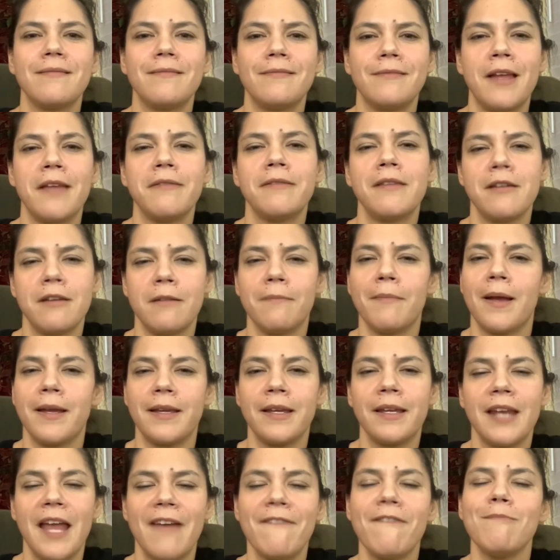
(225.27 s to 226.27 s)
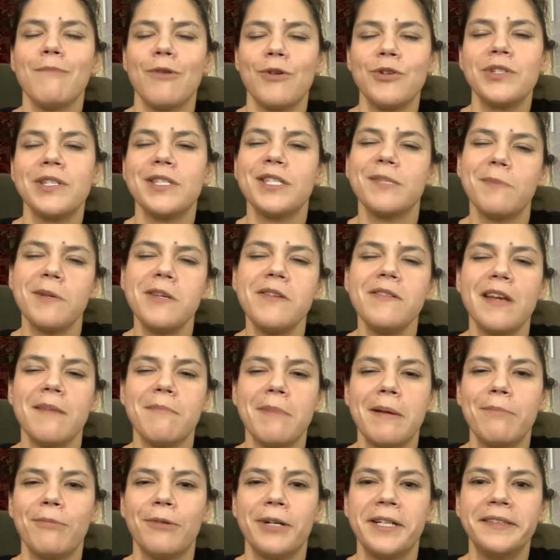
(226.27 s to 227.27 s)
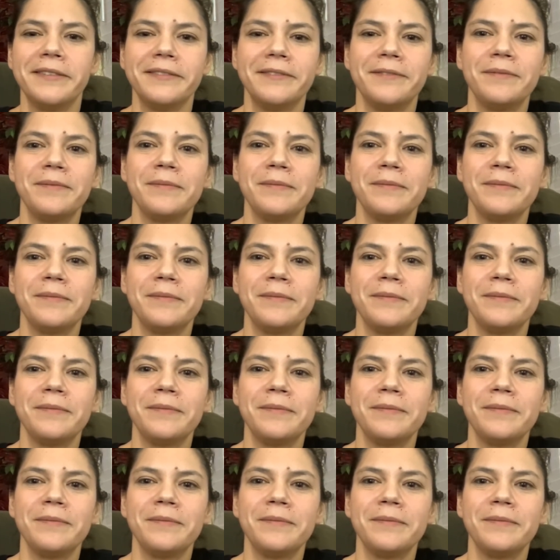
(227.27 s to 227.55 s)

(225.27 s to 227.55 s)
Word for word: not that your mind can have emotions, but you get my point,